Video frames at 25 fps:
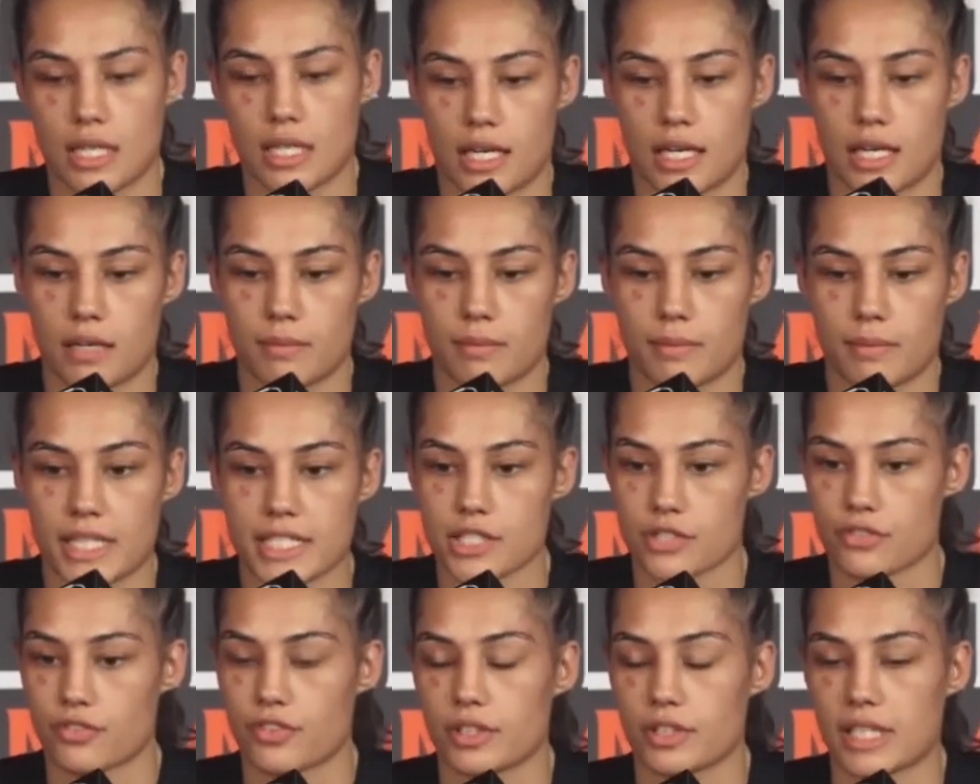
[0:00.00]
I
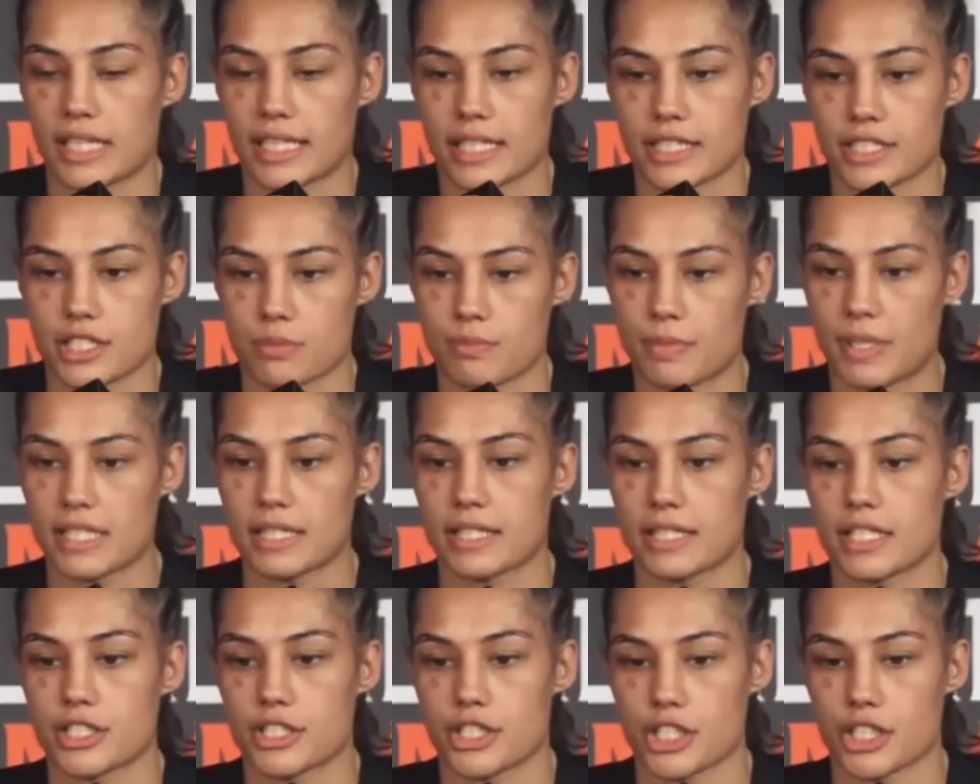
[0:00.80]
just feel like I just made
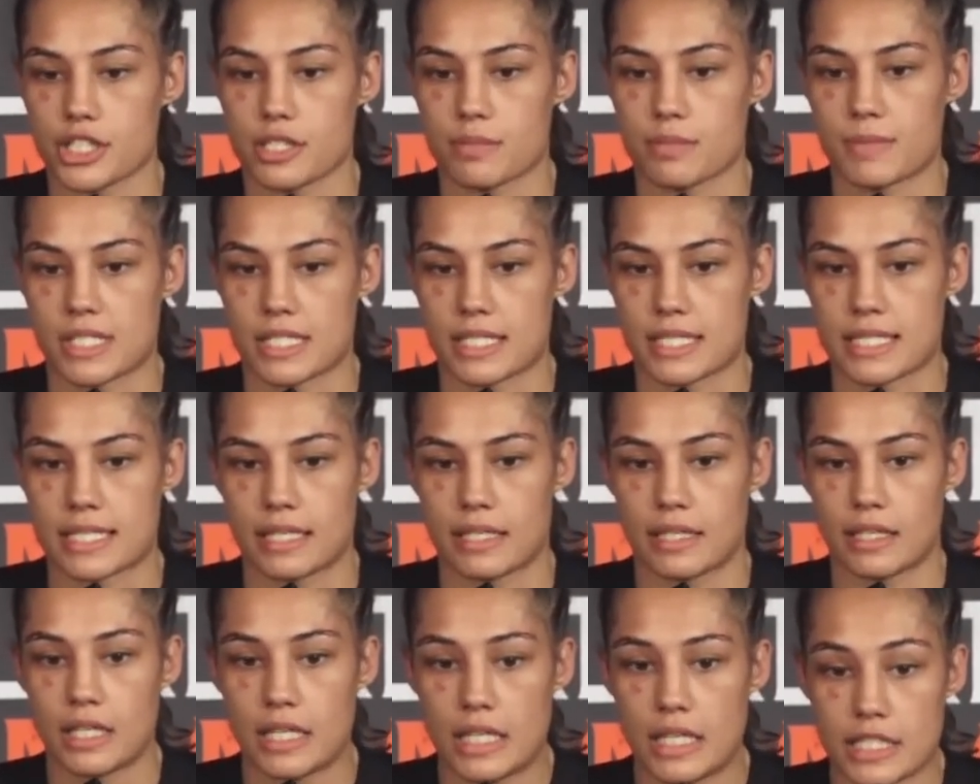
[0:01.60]
the adjustments
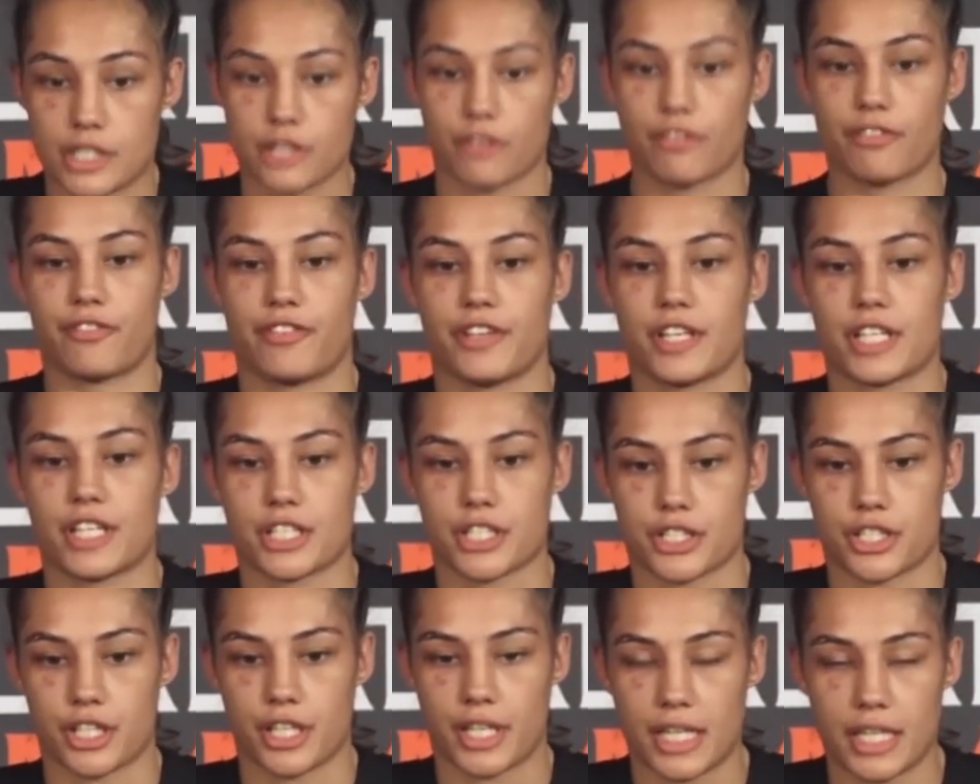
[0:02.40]
to
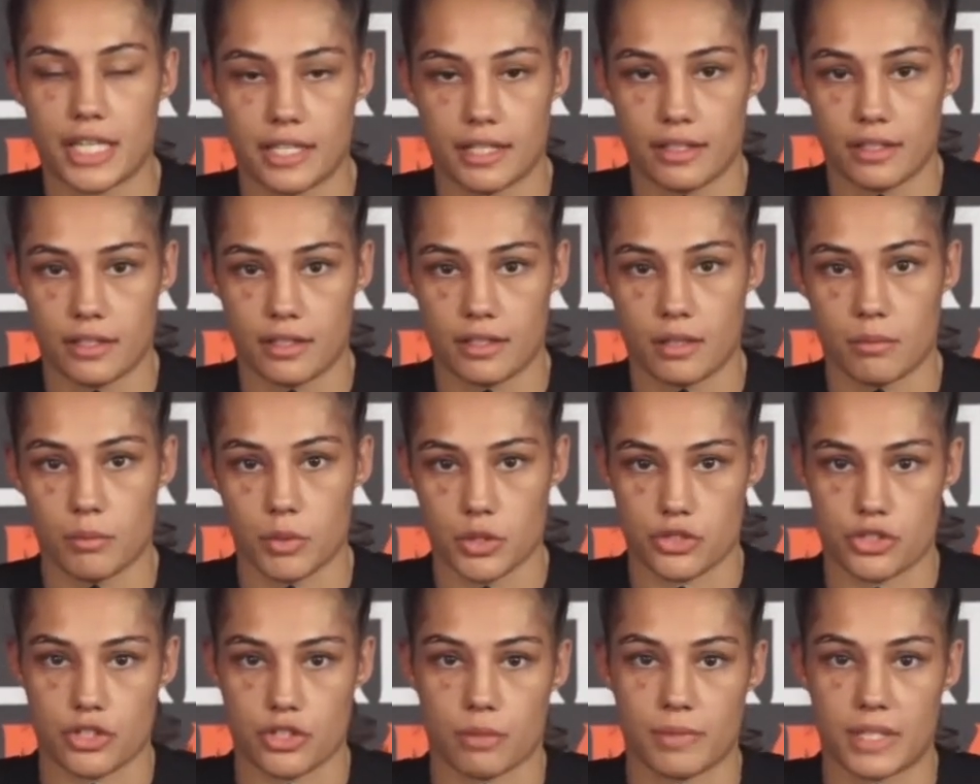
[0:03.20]
finish in the
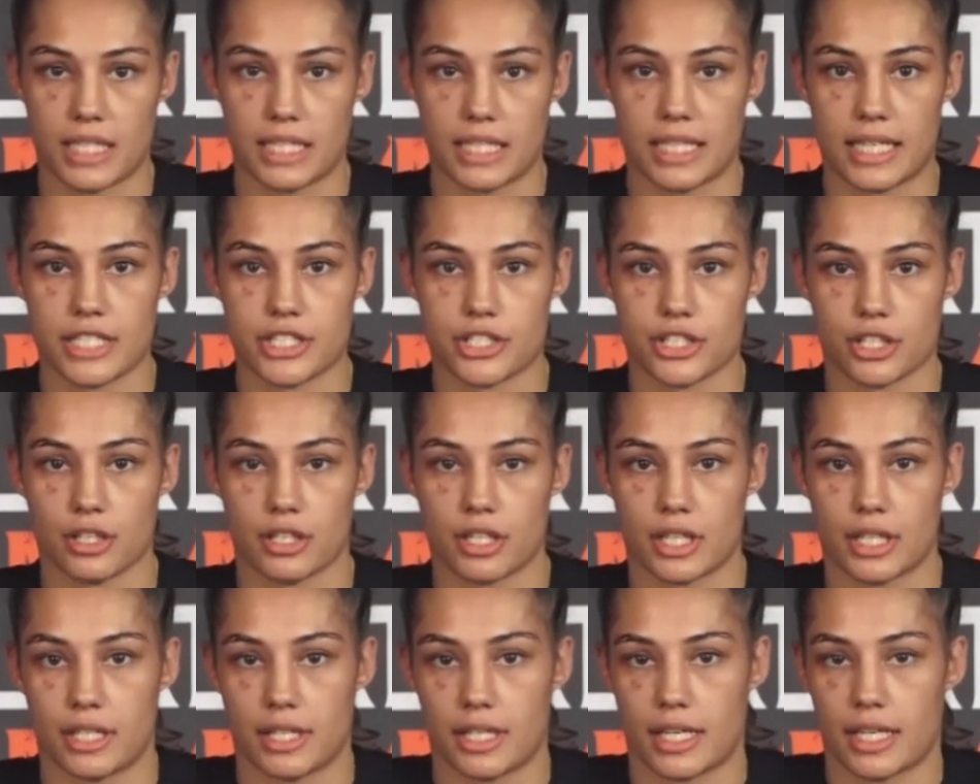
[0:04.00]
most dominant
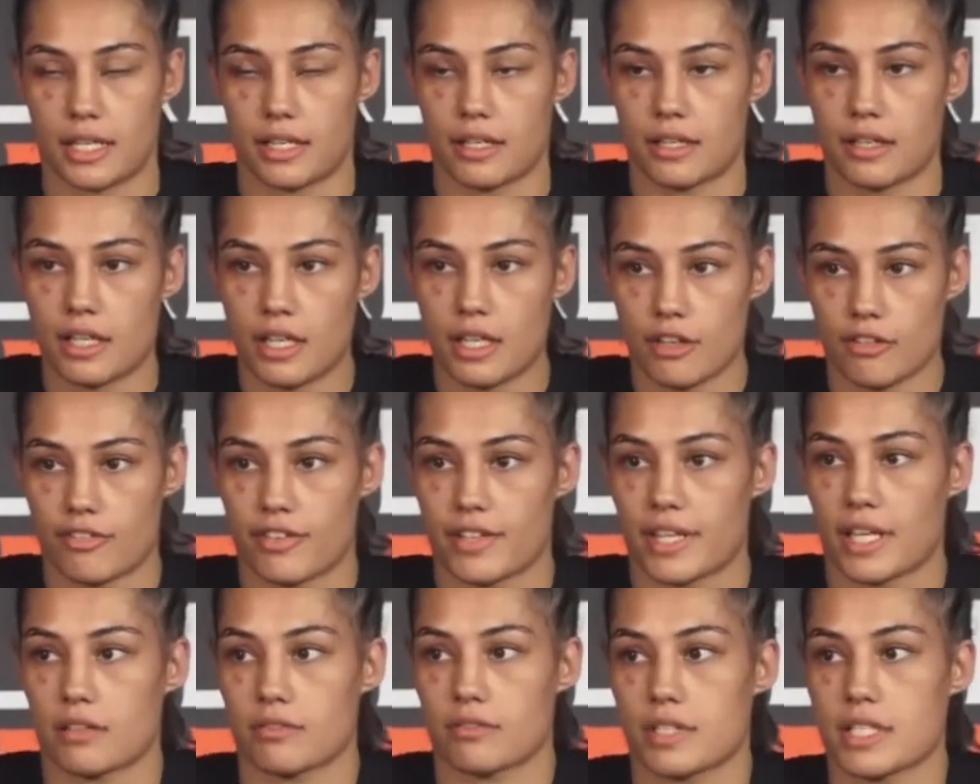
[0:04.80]
nature, and
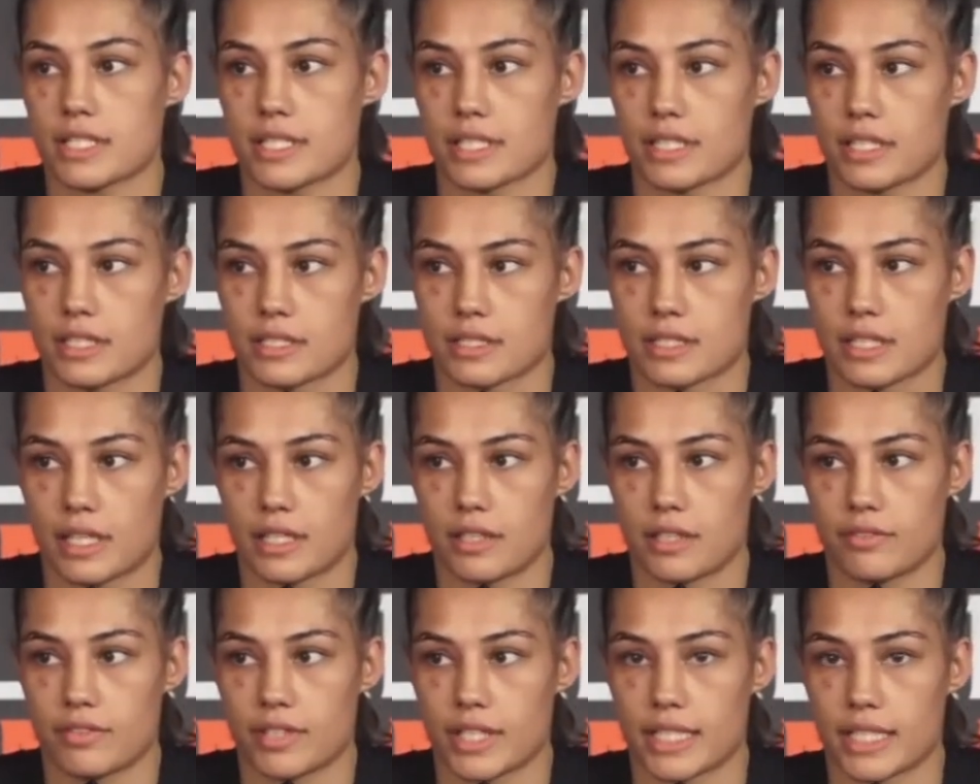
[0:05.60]
for that reason, it's
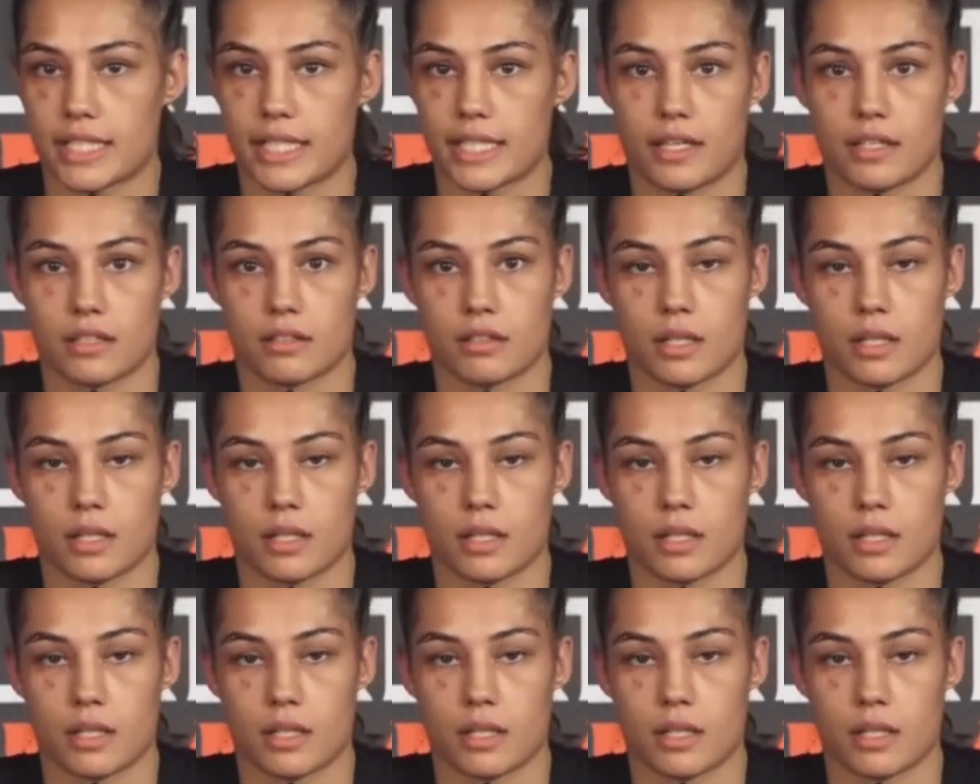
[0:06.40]
kind of like, yeah,